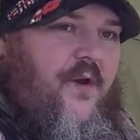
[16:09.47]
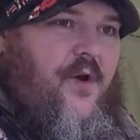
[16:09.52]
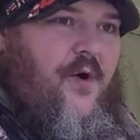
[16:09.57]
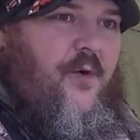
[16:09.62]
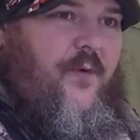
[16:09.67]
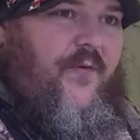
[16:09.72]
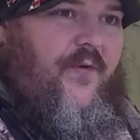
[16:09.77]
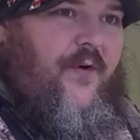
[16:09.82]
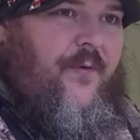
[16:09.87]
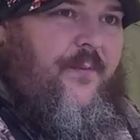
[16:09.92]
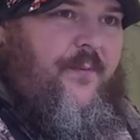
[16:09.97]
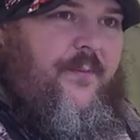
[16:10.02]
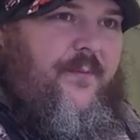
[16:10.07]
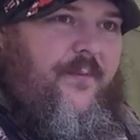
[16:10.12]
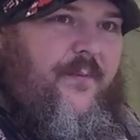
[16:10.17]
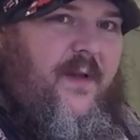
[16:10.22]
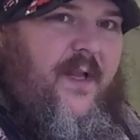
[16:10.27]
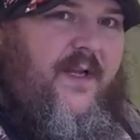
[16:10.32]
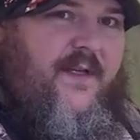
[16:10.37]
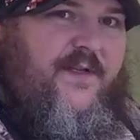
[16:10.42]
go from
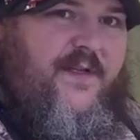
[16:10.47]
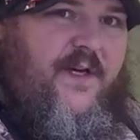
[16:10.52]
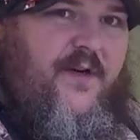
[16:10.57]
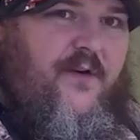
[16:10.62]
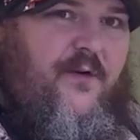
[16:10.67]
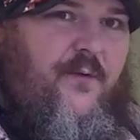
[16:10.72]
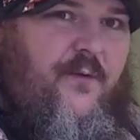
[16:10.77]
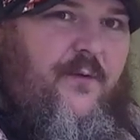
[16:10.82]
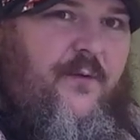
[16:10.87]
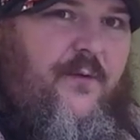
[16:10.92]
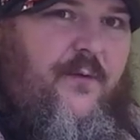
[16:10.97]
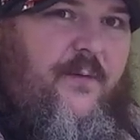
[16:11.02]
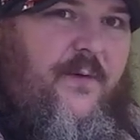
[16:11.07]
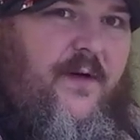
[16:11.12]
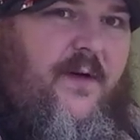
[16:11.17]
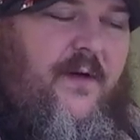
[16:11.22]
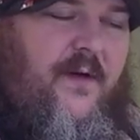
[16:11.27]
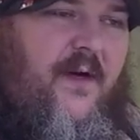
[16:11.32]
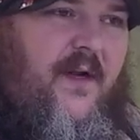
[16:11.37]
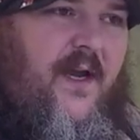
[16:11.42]
like zero,
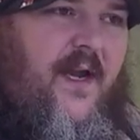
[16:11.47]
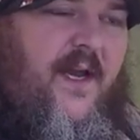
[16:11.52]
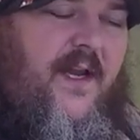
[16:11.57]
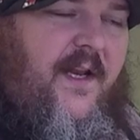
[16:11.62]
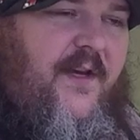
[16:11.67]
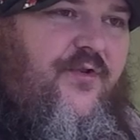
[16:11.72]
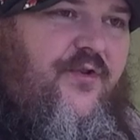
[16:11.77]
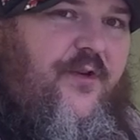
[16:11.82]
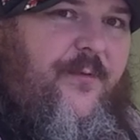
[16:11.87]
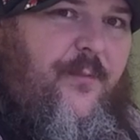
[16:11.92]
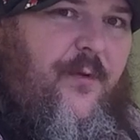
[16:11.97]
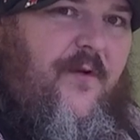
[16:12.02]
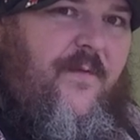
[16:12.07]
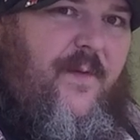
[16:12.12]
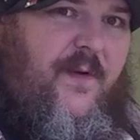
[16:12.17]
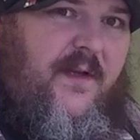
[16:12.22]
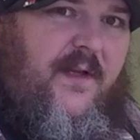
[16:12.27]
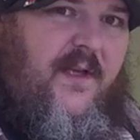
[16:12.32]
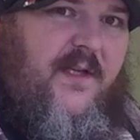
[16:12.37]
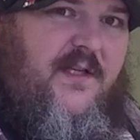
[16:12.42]
where any sort of
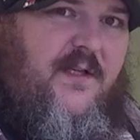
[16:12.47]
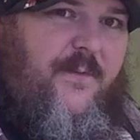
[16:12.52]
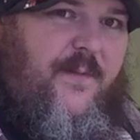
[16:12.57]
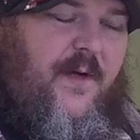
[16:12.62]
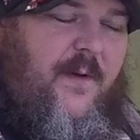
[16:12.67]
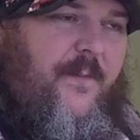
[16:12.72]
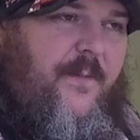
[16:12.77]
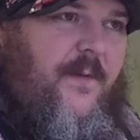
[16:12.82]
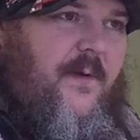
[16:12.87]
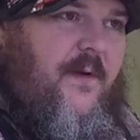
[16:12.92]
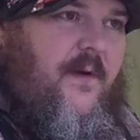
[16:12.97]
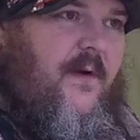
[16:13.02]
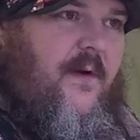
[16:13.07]
movement gets a beep,